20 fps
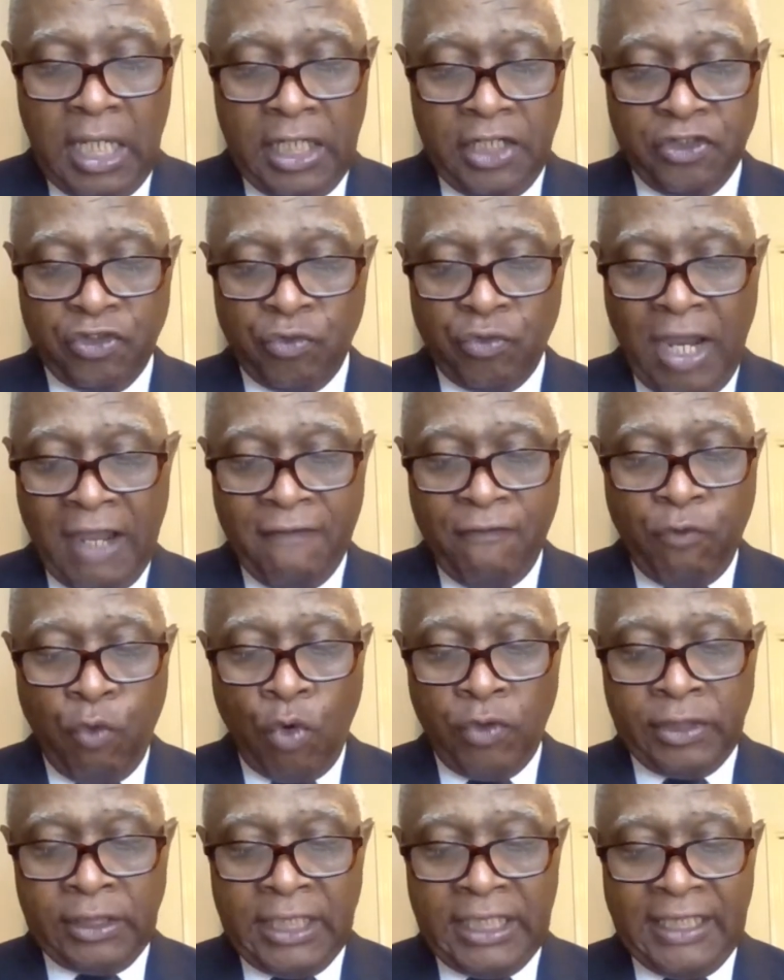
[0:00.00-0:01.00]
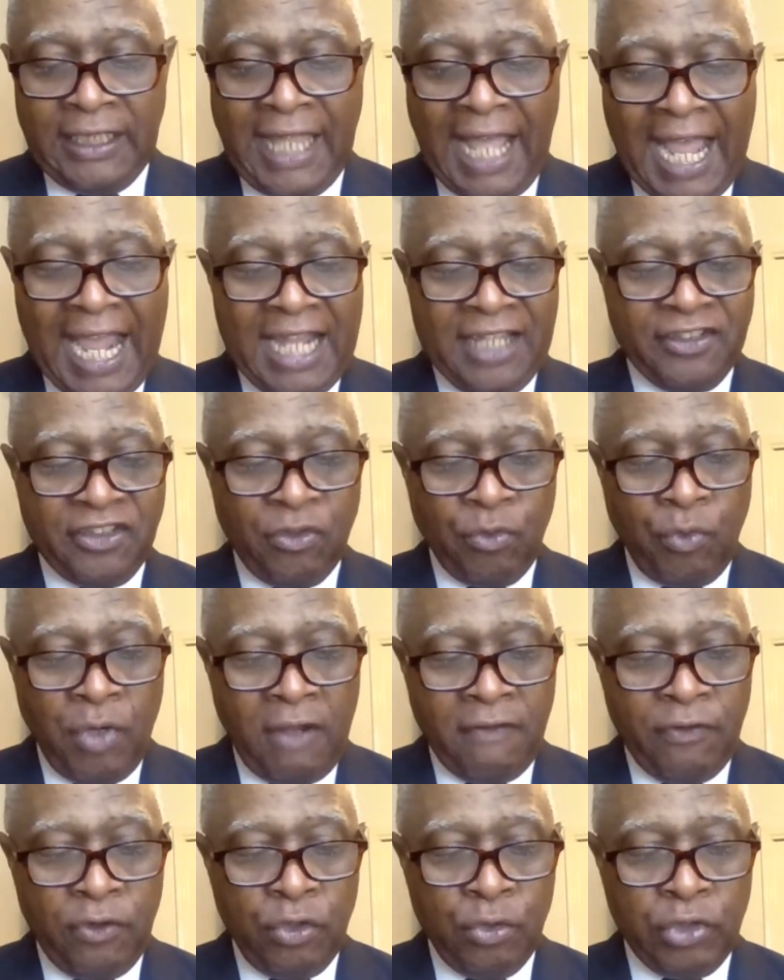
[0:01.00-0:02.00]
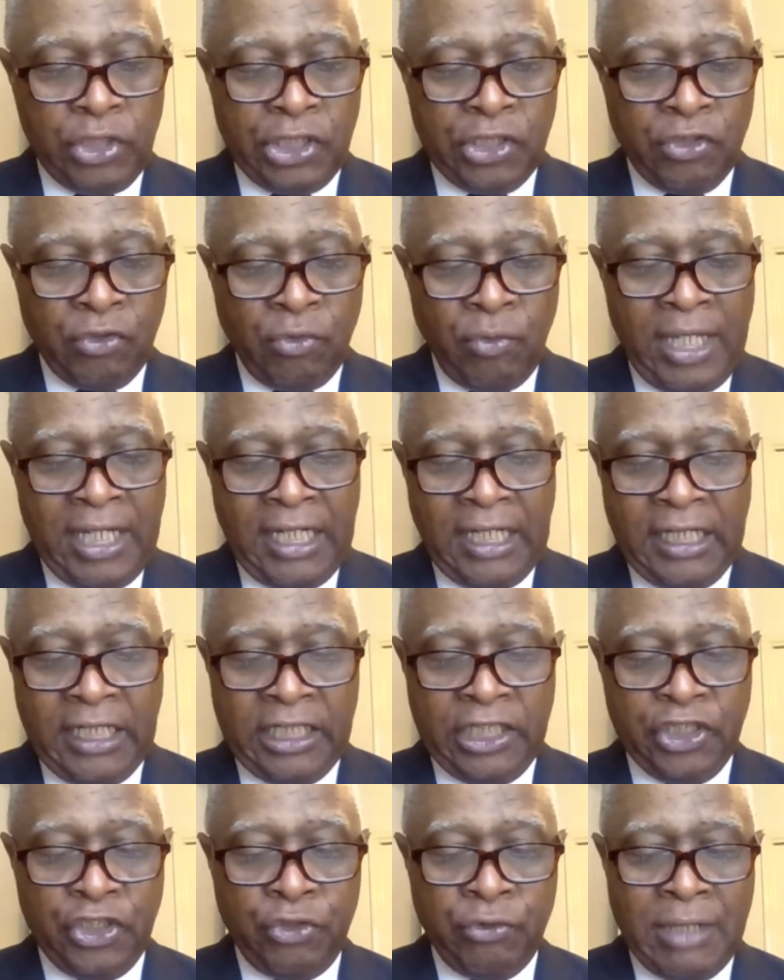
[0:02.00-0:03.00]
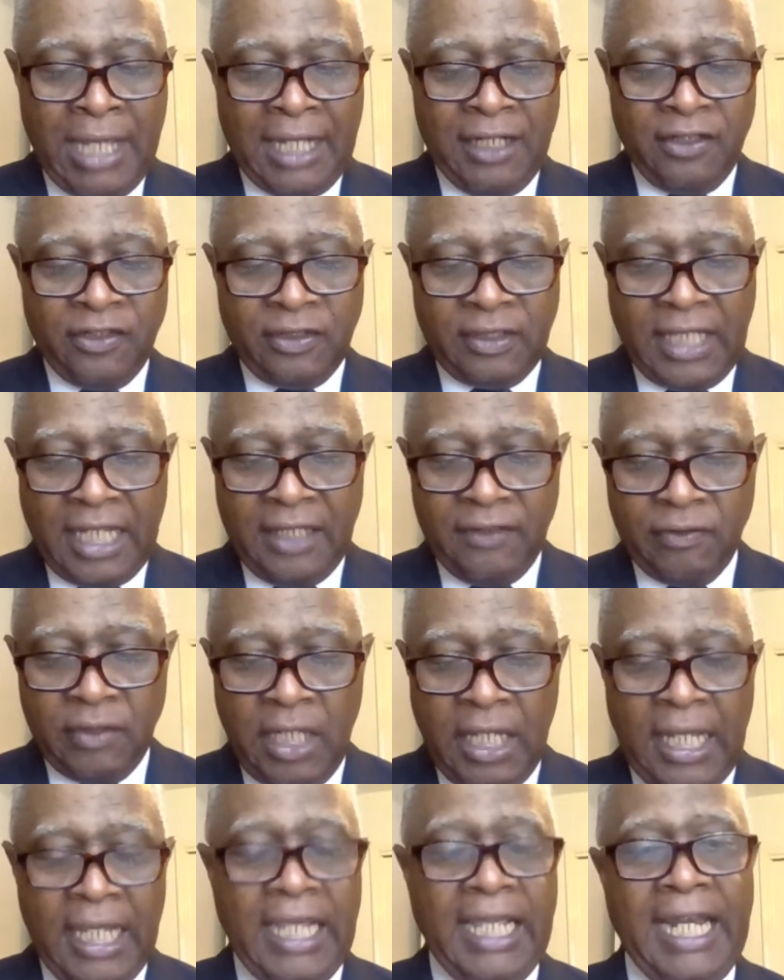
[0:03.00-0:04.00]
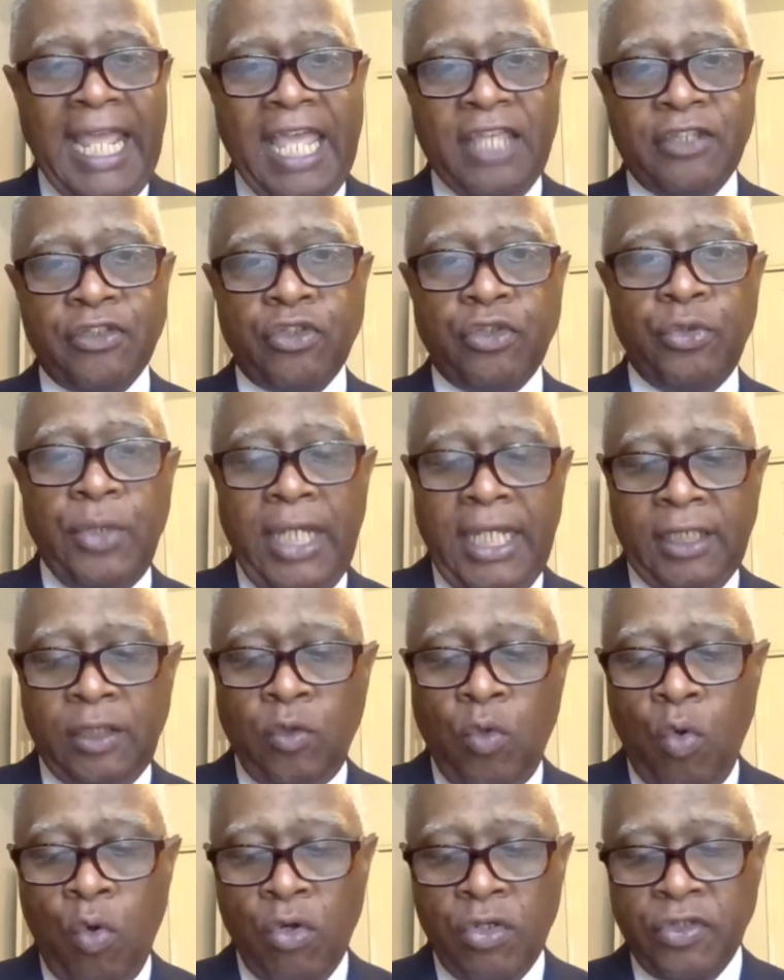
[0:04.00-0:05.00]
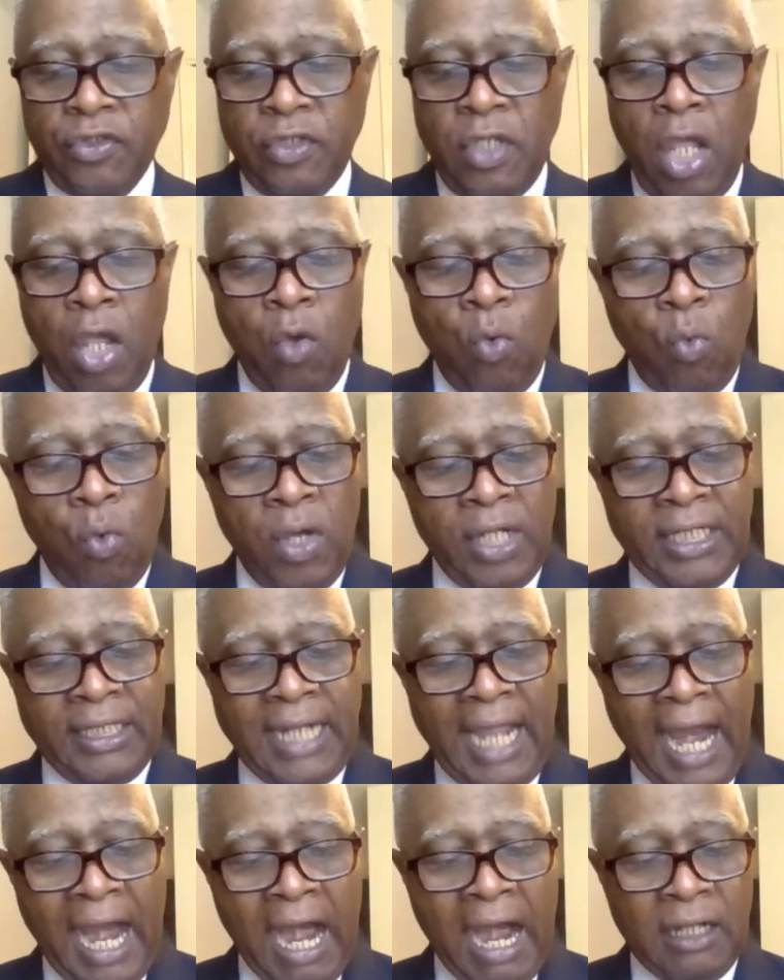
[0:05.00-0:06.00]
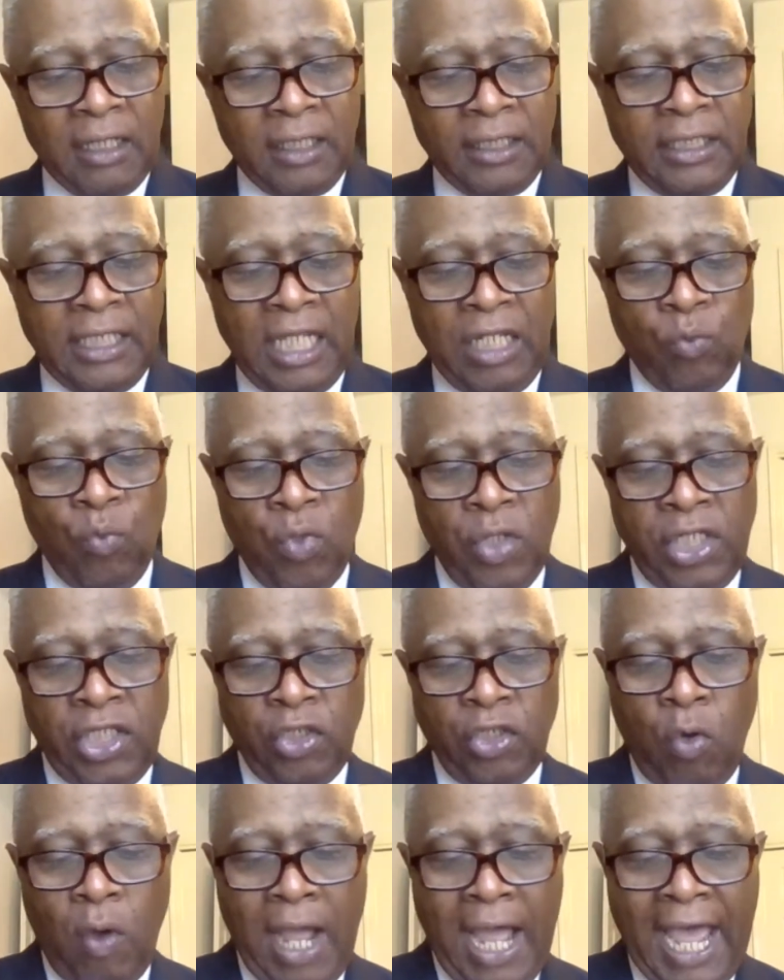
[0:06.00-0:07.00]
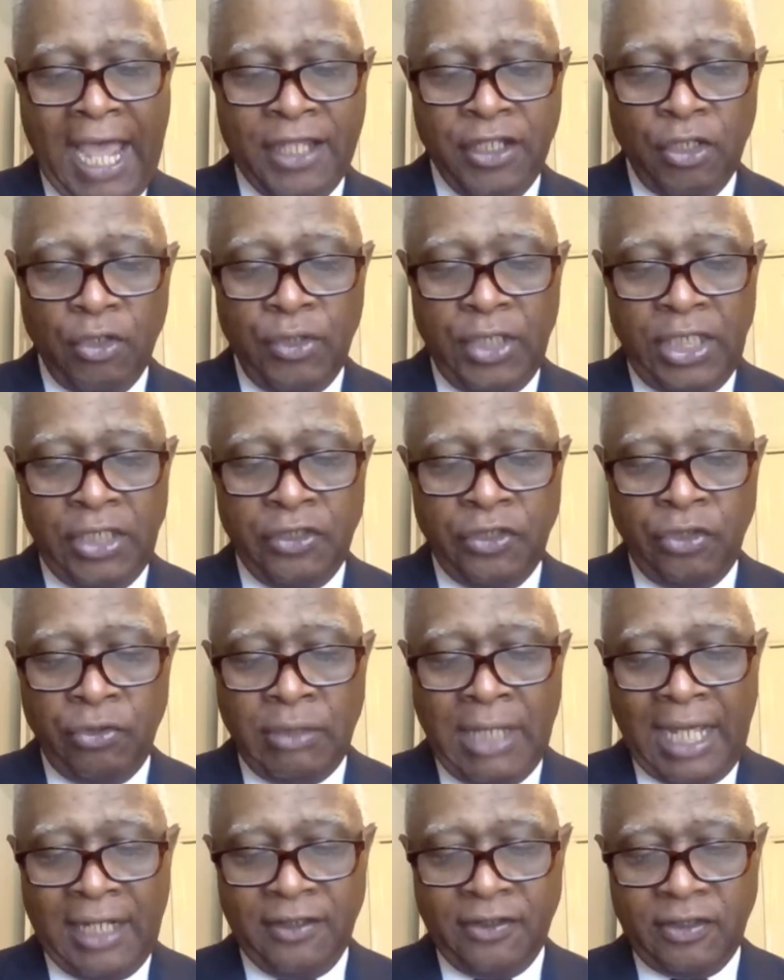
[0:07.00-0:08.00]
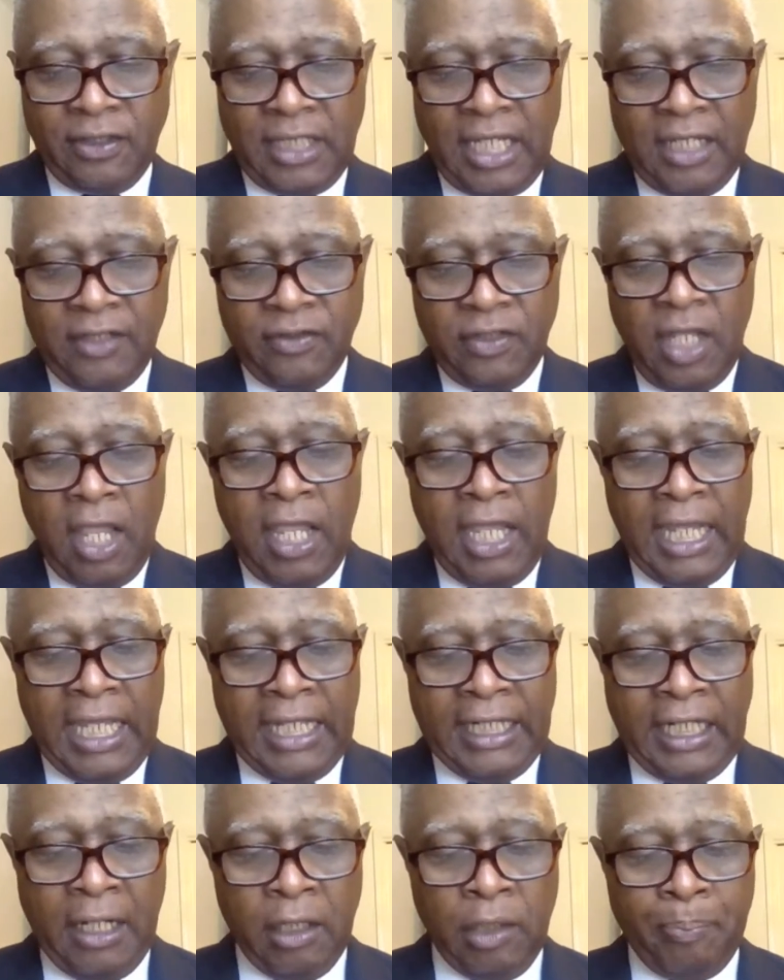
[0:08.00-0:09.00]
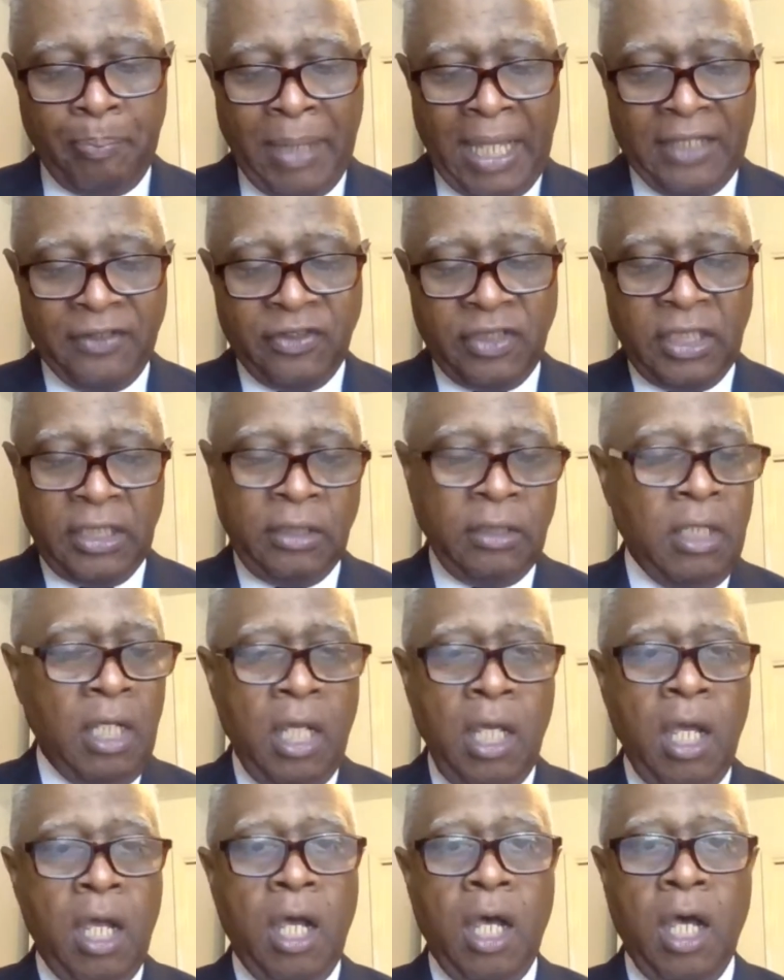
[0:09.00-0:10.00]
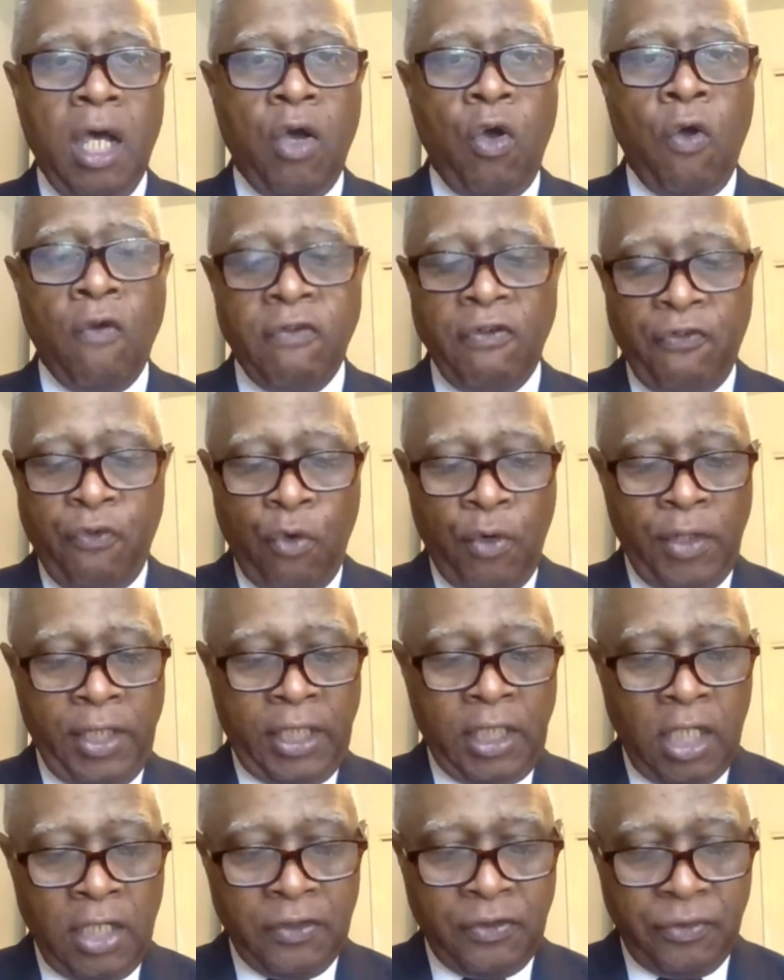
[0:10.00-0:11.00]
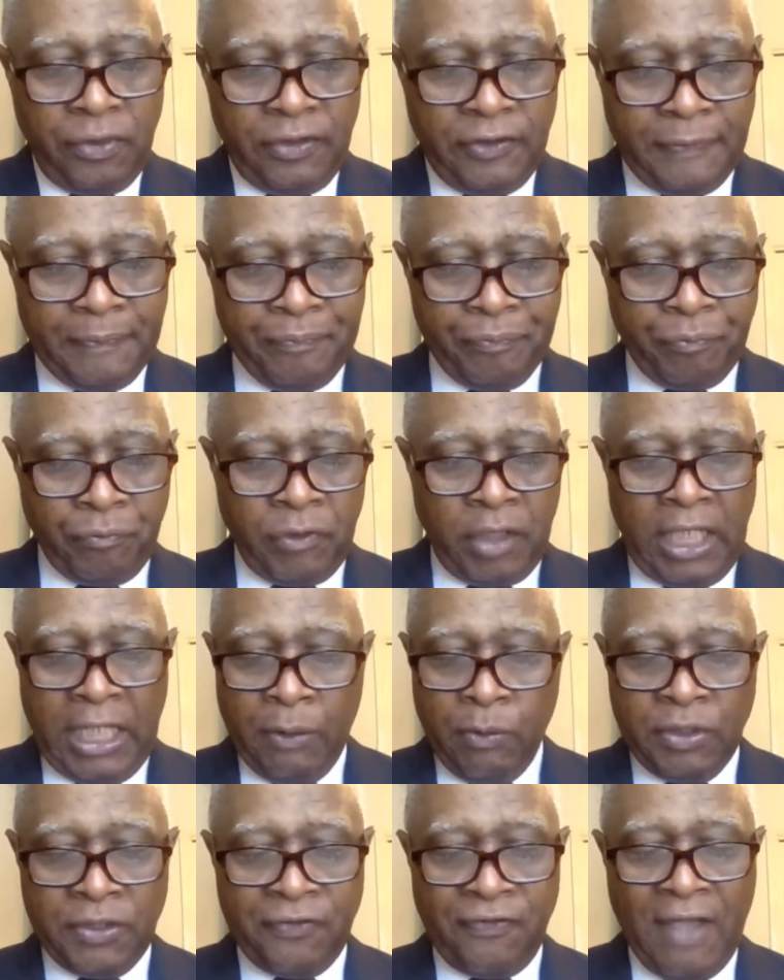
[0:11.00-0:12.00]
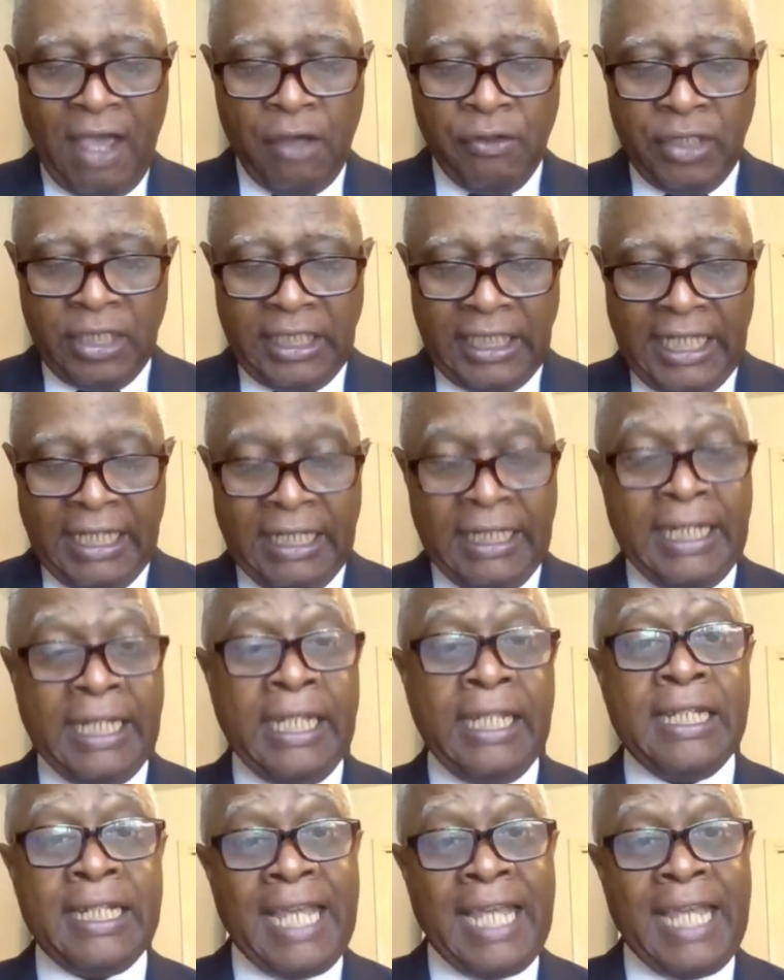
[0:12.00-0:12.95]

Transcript: It is ranked 14th highest in revenue generated in the United States. It has 2 headquarters, one in Ireland and one in Ohio here in the United States, and they are based in over 40 countries. It was founded in